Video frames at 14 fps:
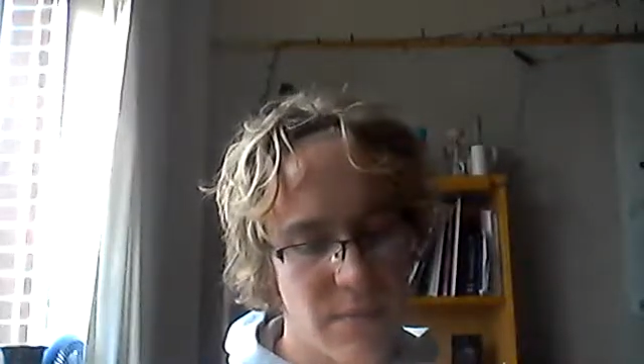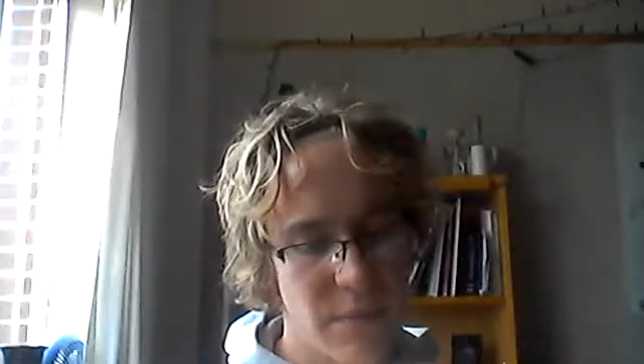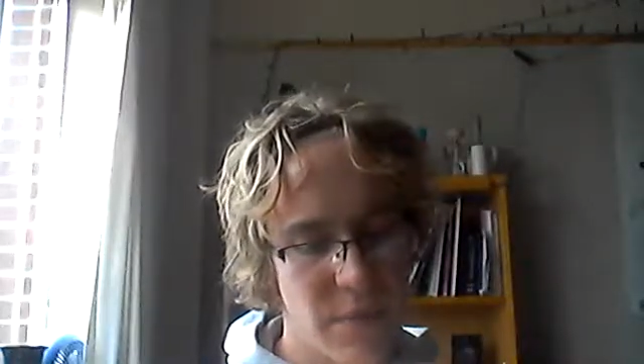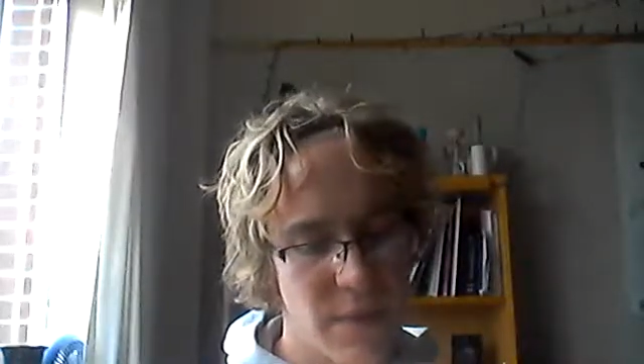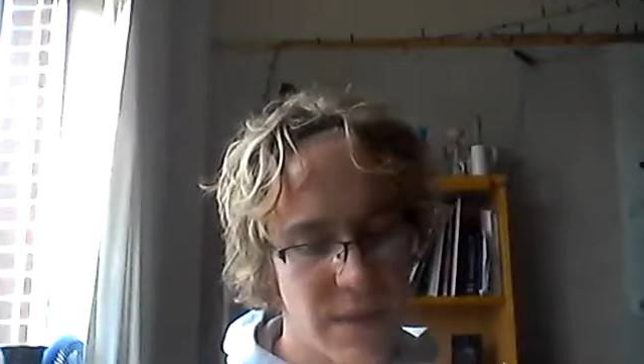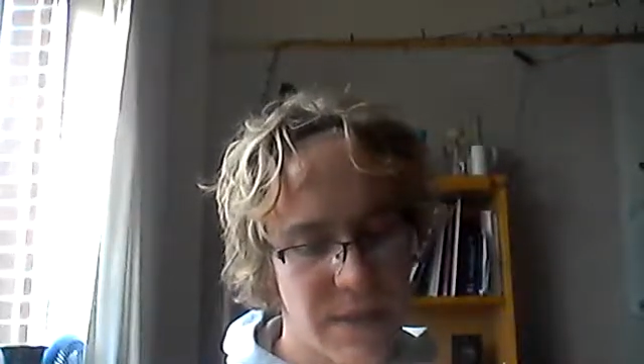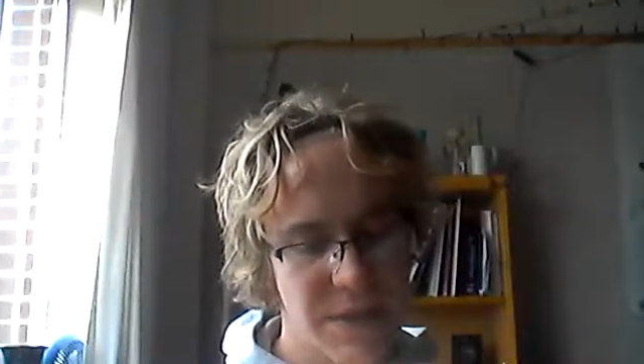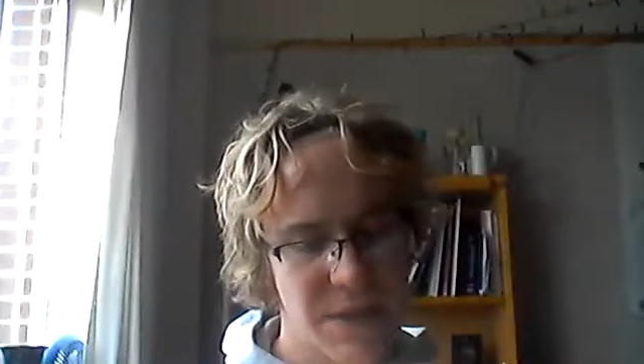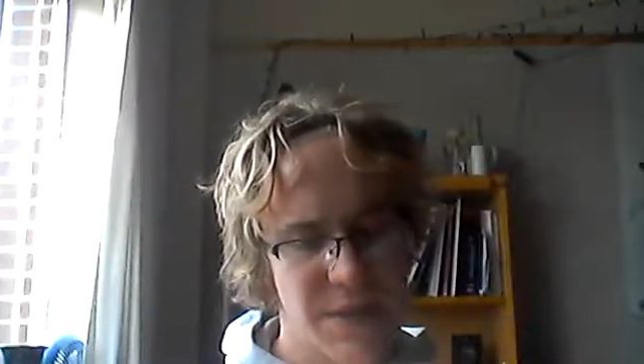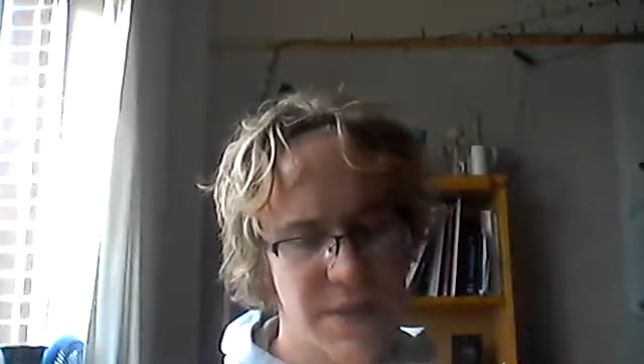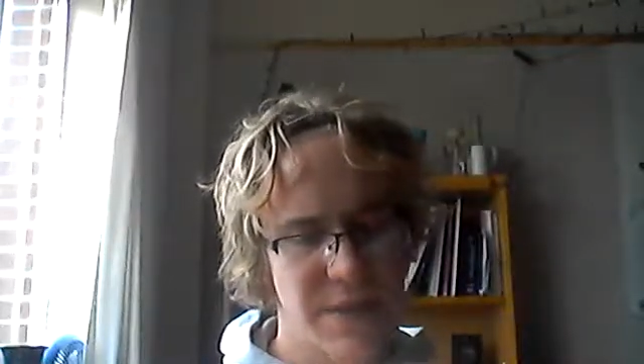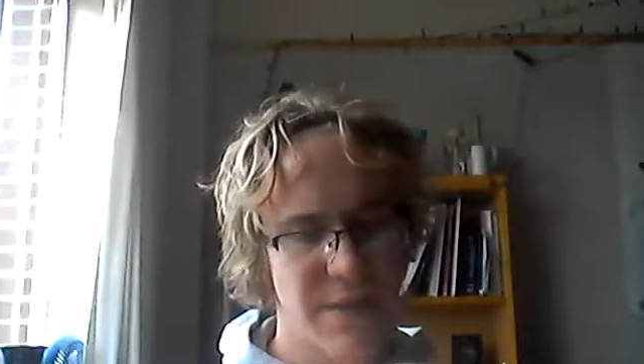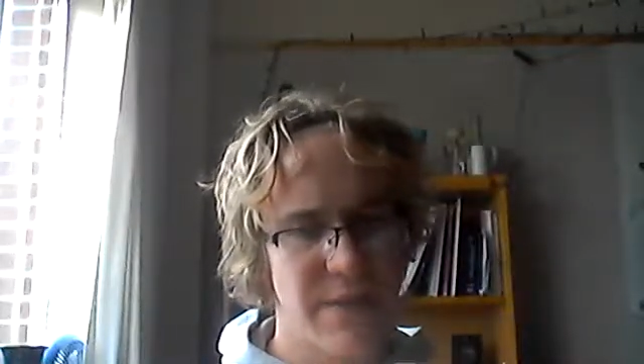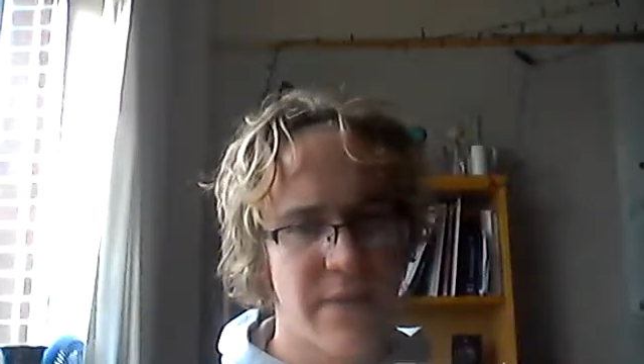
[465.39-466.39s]
book is
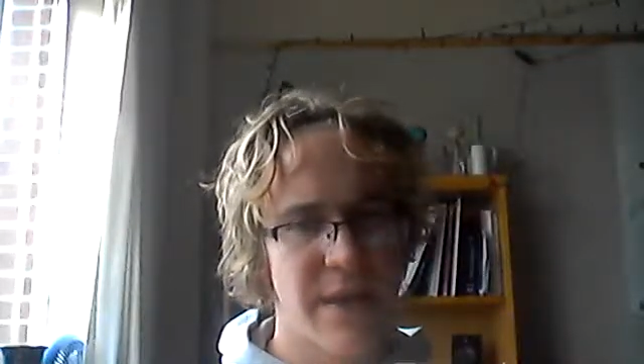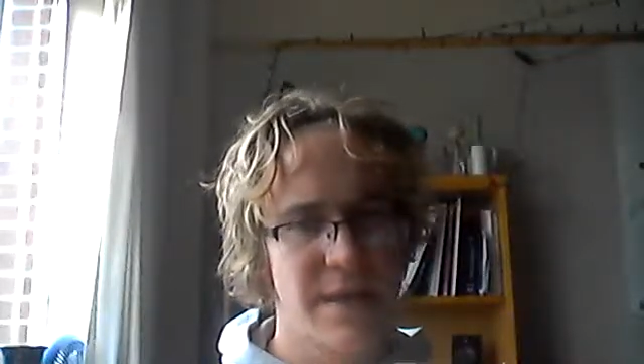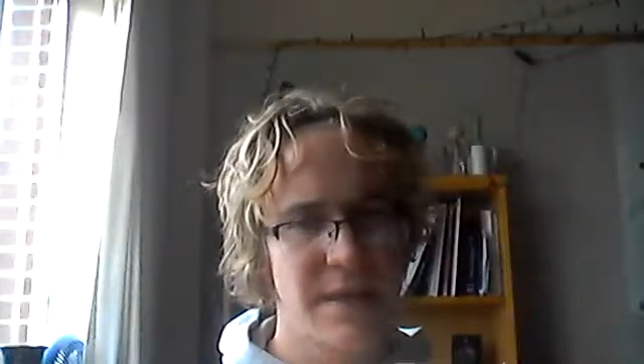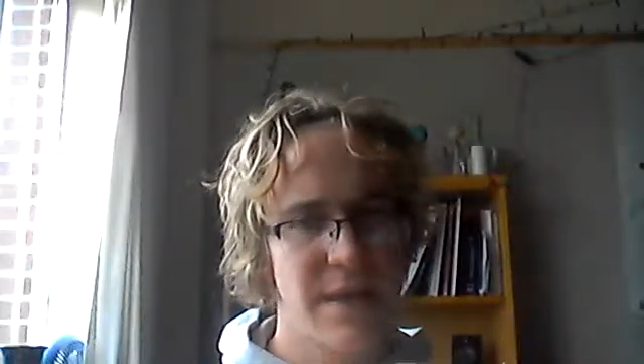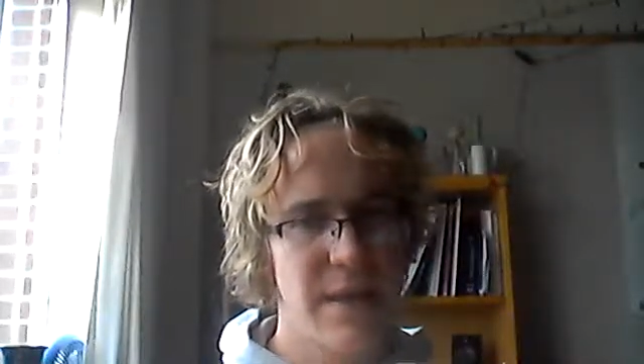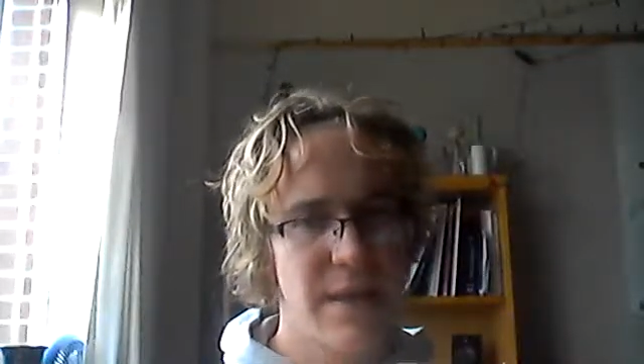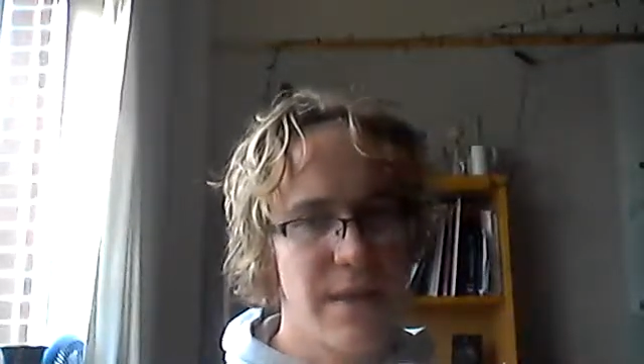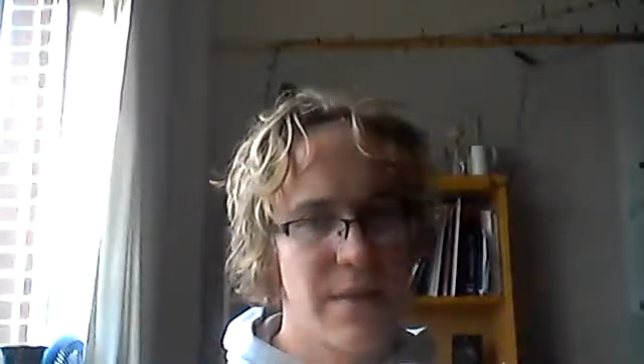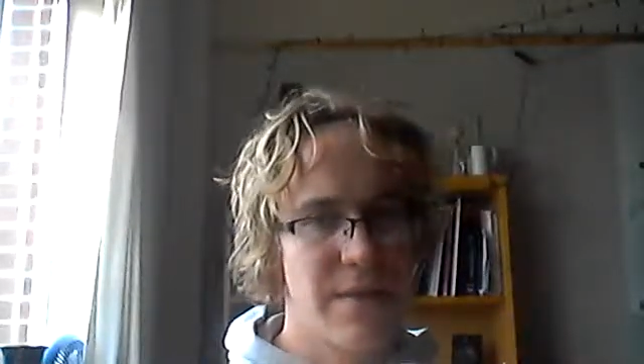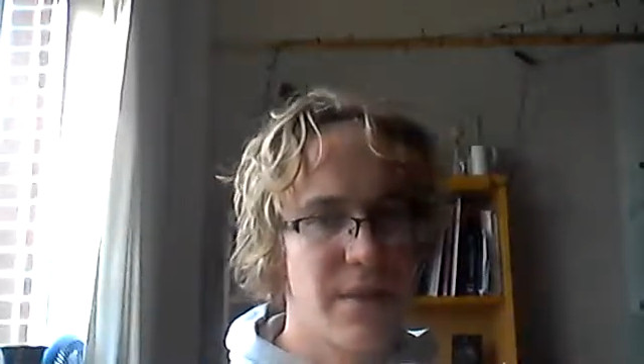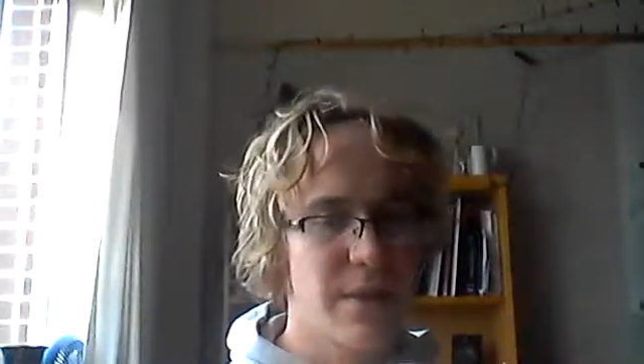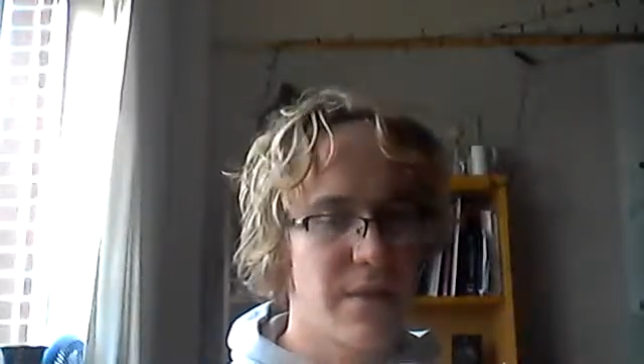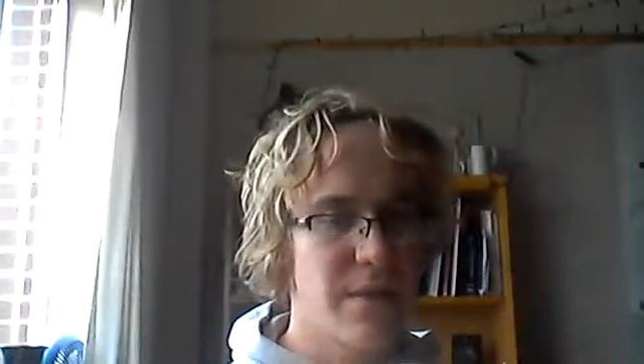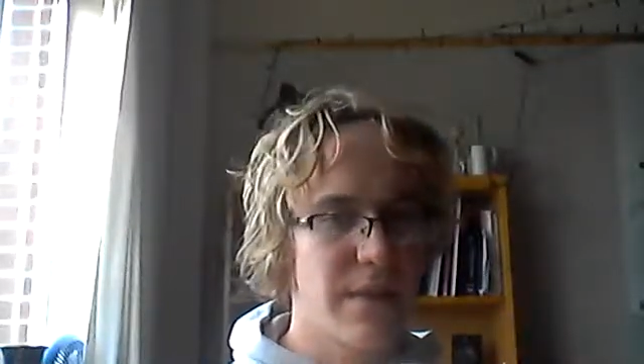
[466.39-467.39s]
just the fact
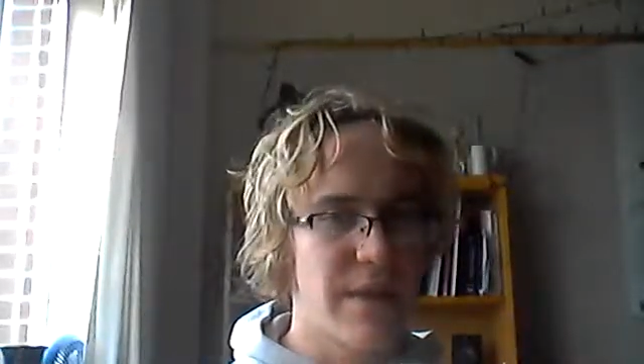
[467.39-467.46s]
that it